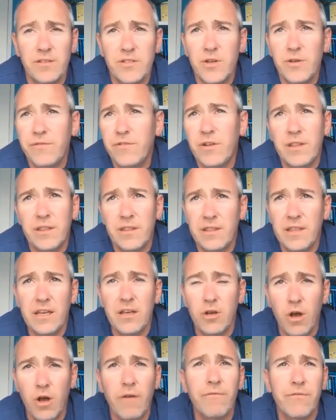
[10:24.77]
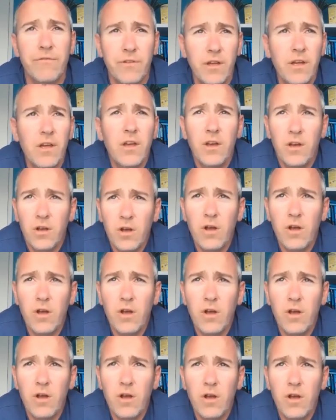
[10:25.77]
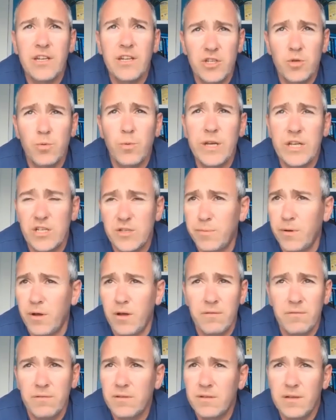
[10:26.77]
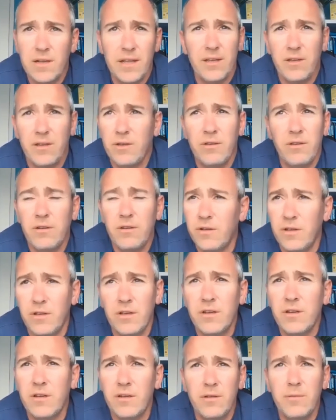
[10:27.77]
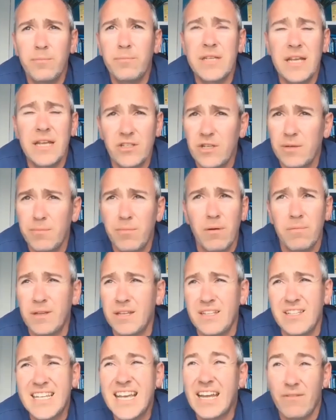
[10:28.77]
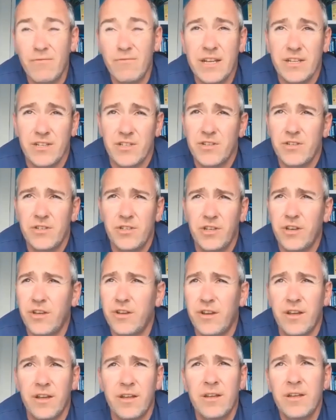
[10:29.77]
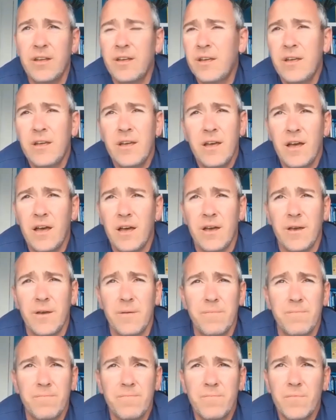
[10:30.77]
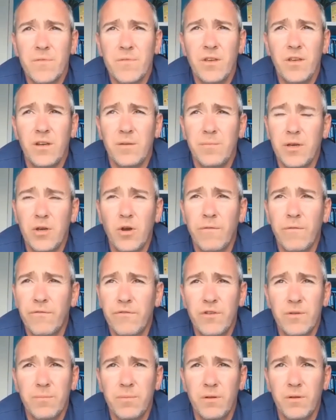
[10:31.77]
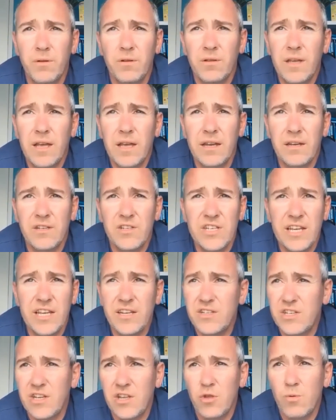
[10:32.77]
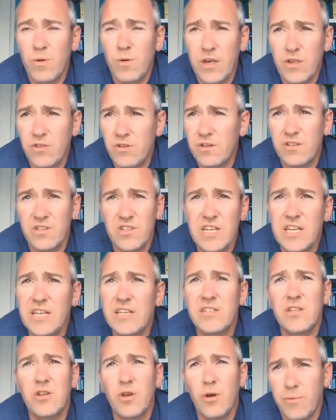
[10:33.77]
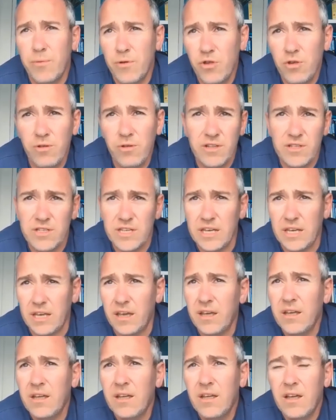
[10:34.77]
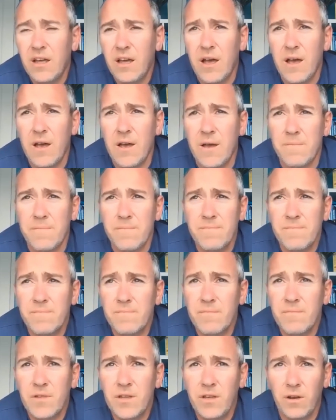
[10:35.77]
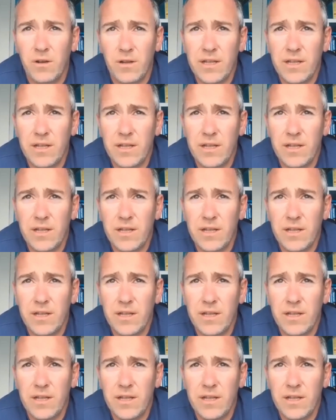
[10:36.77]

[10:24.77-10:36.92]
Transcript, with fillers: So you can think conf- confidence in a sweet spot. Like you, you know you're going to essentially probably take risks. You're going to um, you know be comfortable kind of seeing a situation and seizing the opportunity. Um, you know.